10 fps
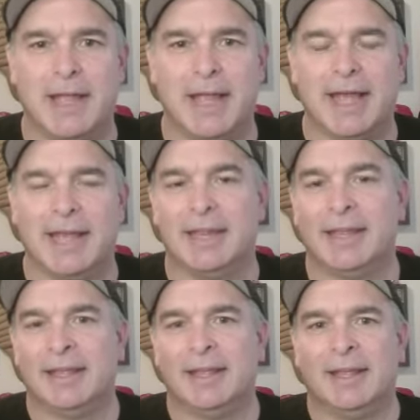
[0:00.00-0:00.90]
and
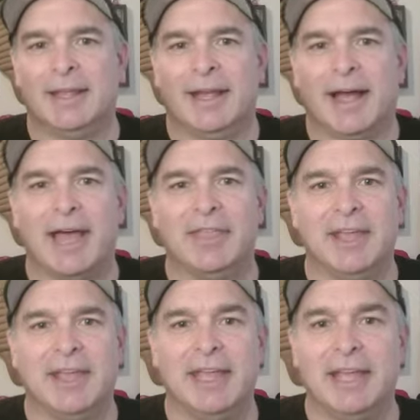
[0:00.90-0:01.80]
I
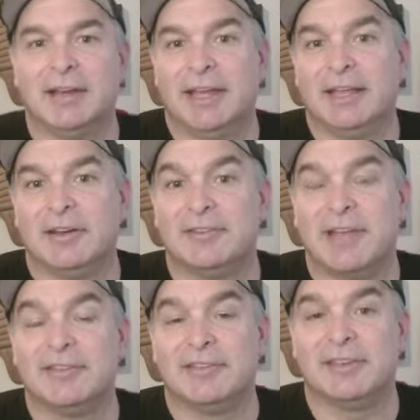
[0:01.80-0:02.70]
think he
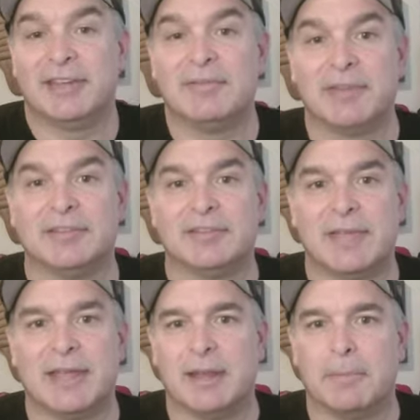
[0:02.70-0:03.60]
understands the significance
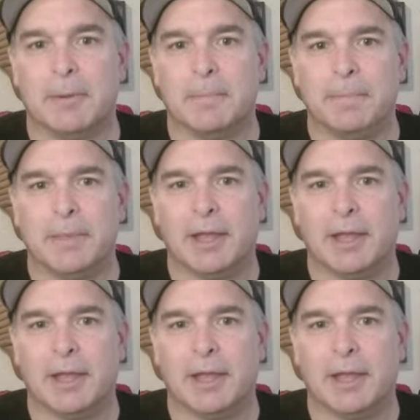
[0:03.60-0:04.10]
of that number.